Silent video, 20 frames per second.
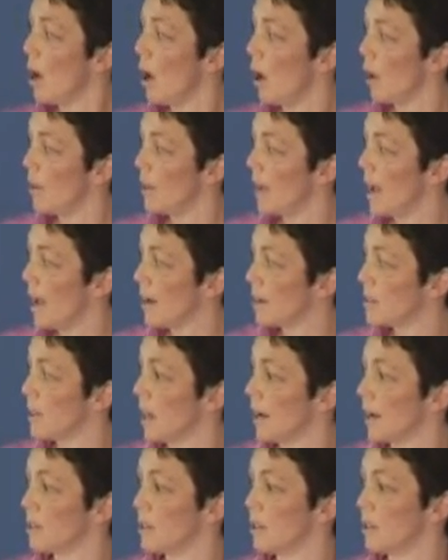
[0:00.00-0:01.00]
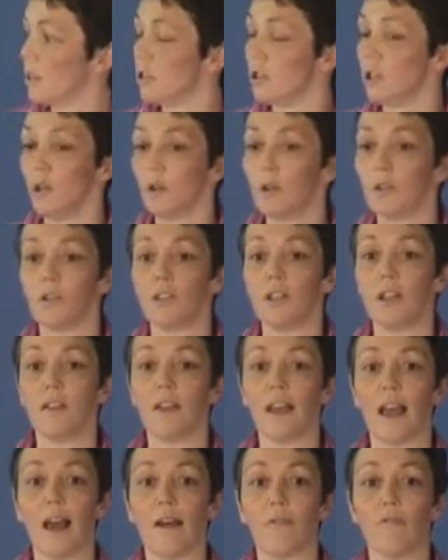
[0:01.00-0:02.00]
On the x-axis, you can see
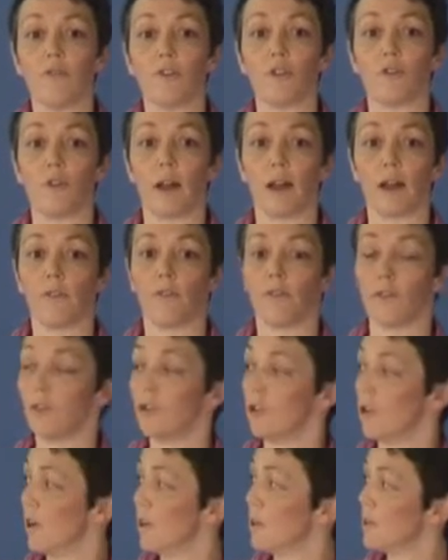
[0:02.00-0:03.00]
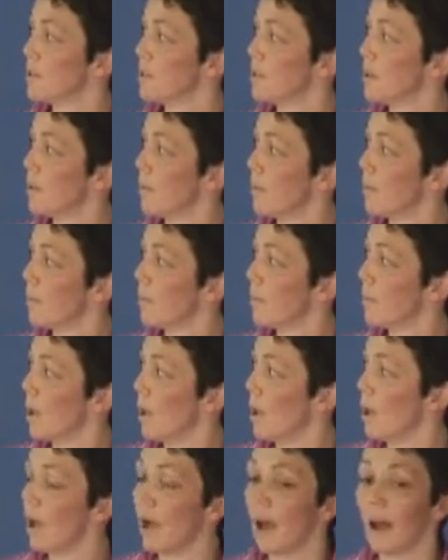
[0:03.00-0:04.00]
the average rank for the drugs,
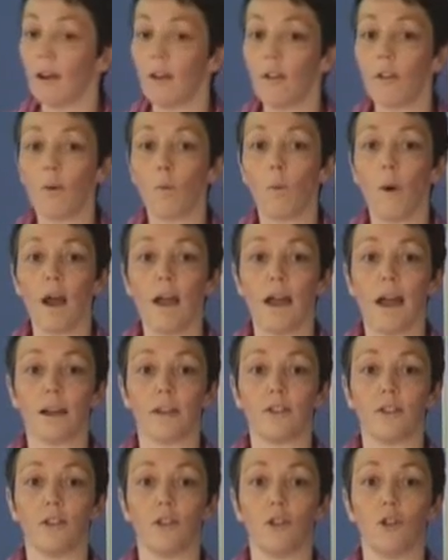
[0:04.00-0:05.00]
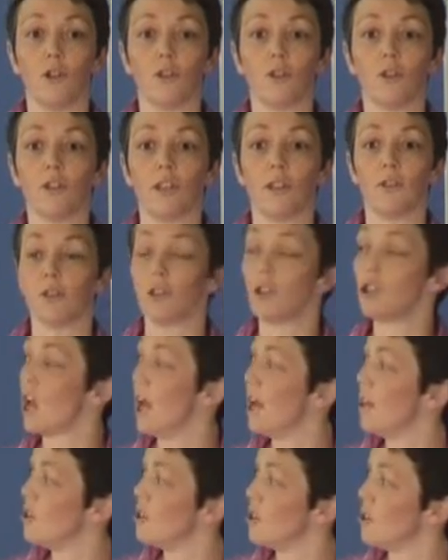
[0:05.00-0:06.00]
and on the y-axis, you can see the
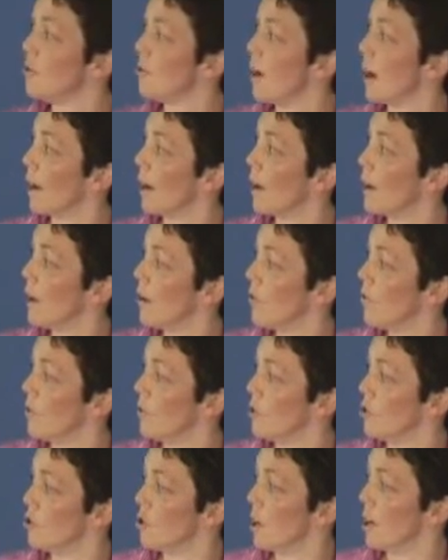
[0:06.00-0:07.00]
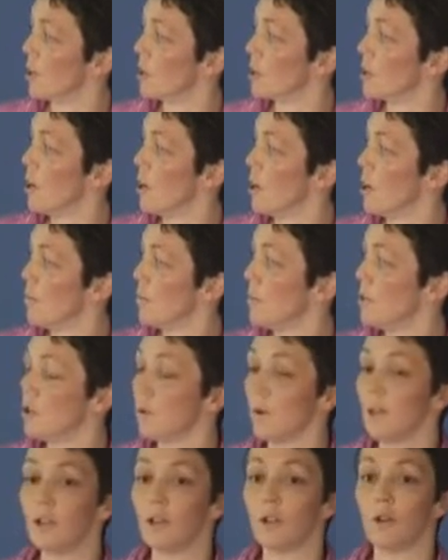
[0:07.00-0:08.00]
change in rank for the drugs
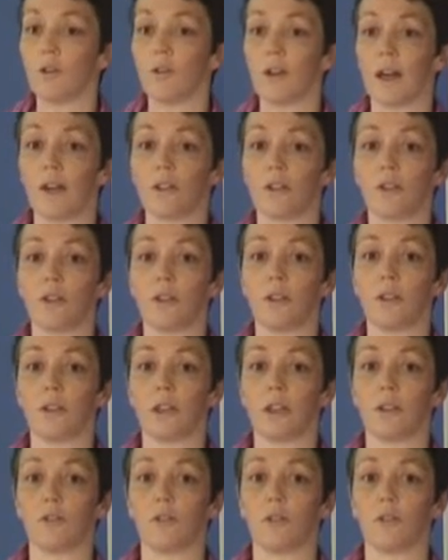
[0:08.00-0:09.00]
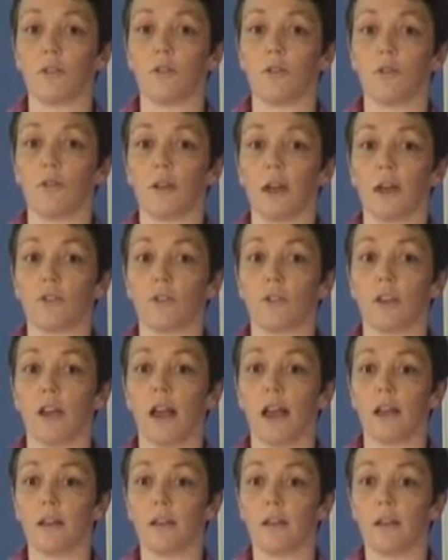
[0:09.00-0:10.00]
between 2006 and
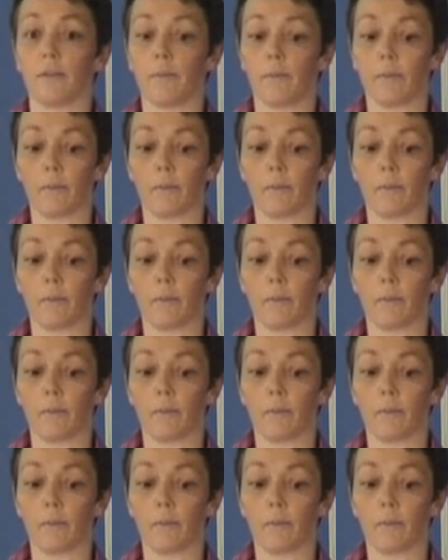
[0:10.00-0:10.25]
2008.